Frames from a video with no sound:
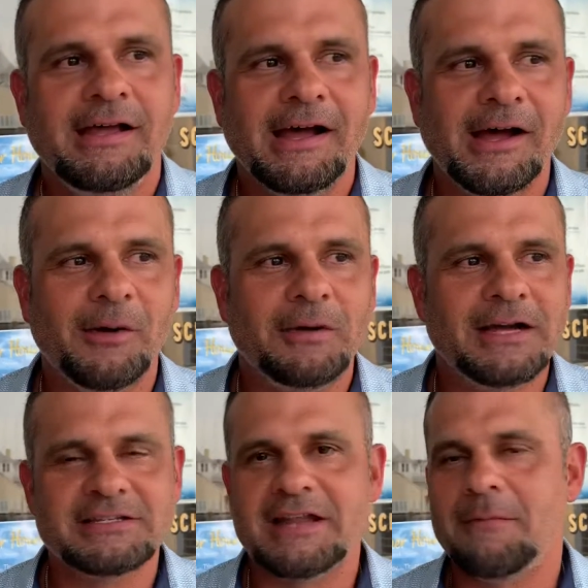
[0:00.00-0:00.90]

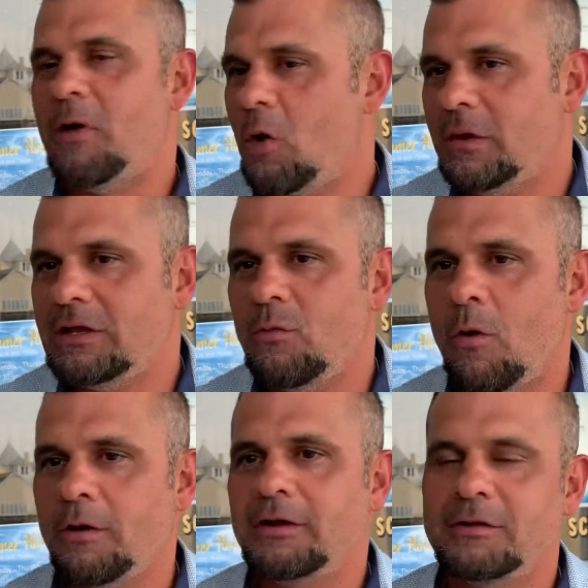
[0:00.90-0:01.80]
because in that moment you
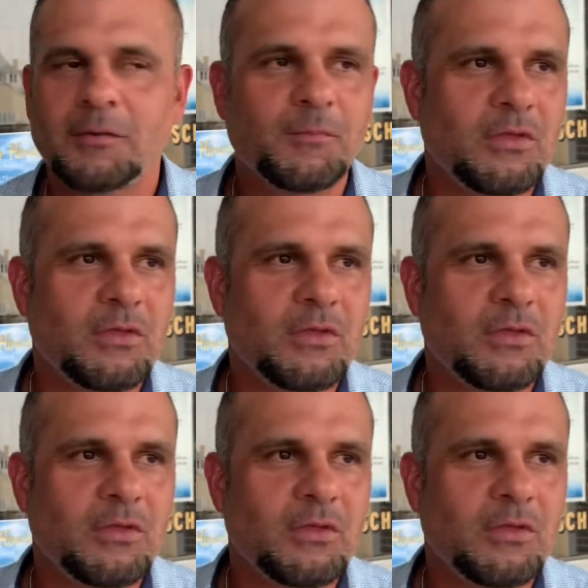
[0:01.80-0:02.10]
want